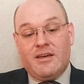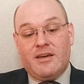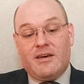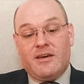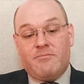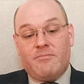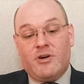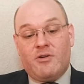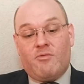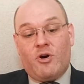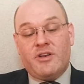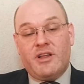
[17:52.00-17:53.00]

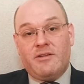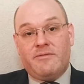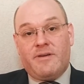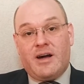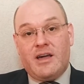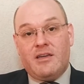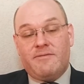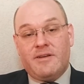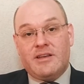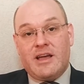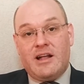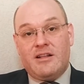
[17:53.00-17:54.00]
1 in 5
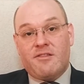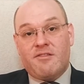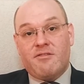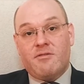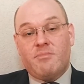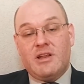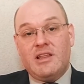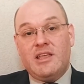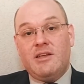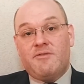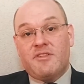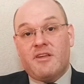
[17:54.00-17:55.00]
adults
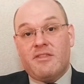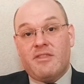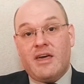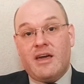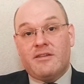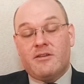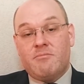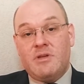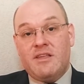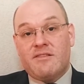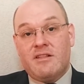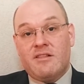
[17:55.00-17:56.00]
believes that
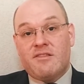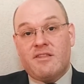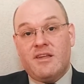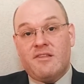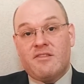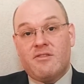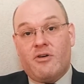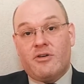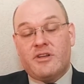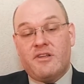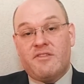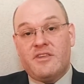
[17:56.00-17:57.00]
measles is
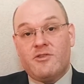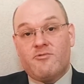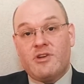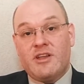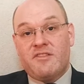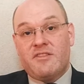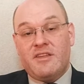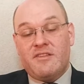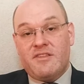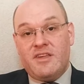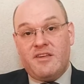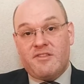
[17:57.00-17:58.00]
not a serious
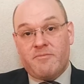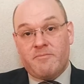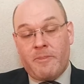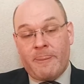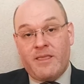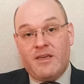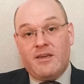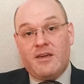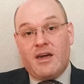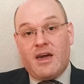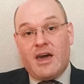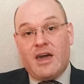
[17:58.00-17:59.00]
disease,
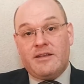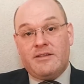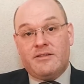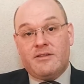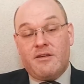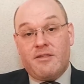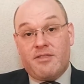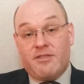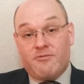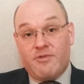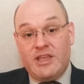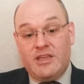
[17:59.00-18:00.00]
and
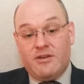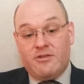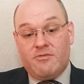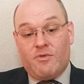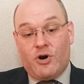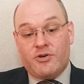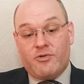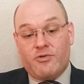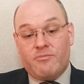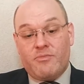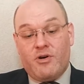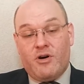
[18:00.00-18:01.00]

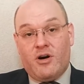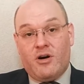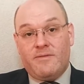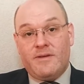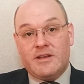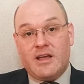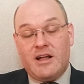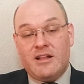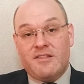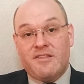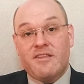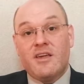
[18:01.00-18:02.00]
3/4 of
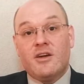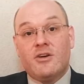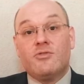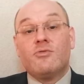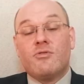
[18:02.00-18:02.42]
adults do